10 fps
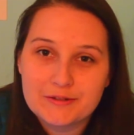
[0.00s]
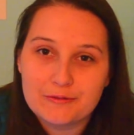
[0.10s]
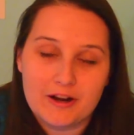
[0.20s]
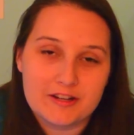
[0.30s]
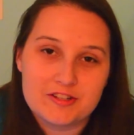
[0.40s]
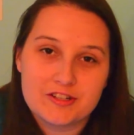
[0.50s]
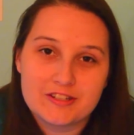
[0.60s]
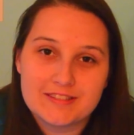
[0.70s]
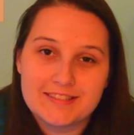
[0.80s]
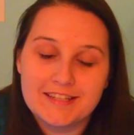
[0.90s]
watch
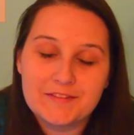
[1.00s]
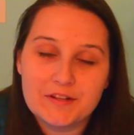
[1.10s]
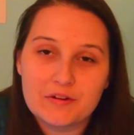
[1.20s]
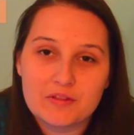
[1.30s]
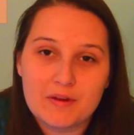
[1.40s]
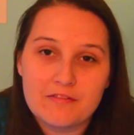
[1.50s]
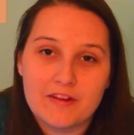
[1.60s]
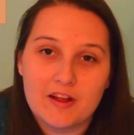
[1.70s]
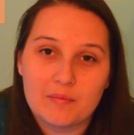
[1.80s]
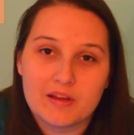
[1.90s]
TV with my
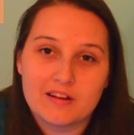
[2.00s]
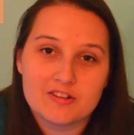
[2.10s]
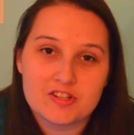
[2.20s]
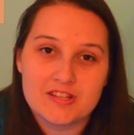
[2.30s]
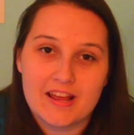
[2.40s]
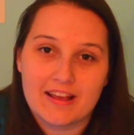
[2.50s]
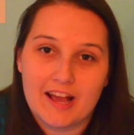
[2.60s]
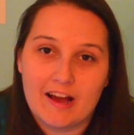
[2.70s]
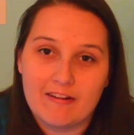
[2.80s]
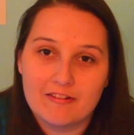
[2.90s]
family or just hang
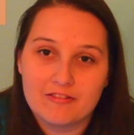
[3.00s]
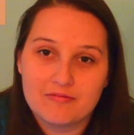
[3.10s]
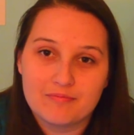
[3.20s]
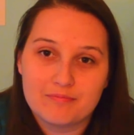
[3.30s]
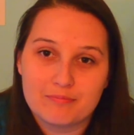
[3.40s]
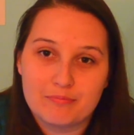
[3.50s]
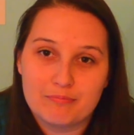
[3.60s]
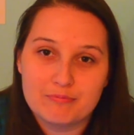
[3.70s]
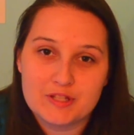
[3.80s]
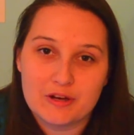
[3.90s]
out.
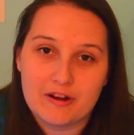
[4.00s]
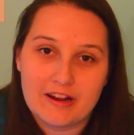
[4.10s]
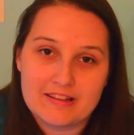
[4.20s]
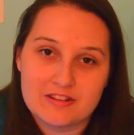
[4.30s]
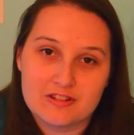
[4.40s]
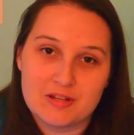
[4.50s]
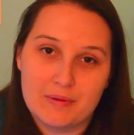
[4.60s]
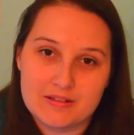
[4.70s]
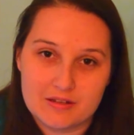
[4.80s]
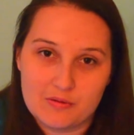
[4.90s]
So I guess it just
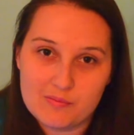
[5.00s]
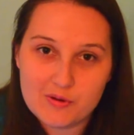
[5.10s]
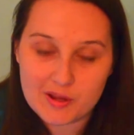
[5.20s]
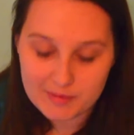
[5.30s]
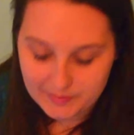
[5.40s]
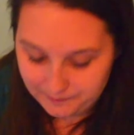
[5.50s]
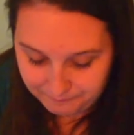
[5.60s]
depends on what mood I'm in.